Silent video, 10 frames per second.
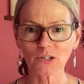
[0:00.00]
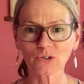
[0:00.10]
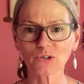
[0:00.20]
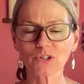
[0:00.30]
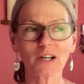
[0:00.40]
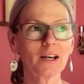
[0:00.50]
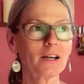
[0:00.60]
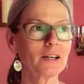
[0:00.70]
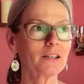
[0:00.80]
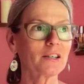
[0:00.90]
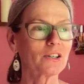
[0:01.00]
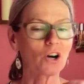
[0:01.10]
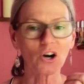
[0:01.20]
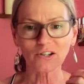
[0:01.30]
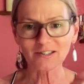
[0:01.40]
good, you're not
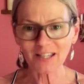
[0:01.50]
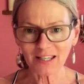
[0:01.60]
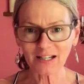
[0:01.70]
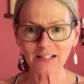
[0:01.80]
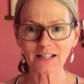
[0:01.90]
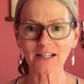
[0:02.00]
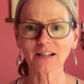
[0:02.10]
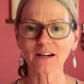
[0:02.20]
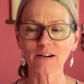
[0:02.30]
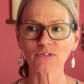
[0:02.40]
articulate enough,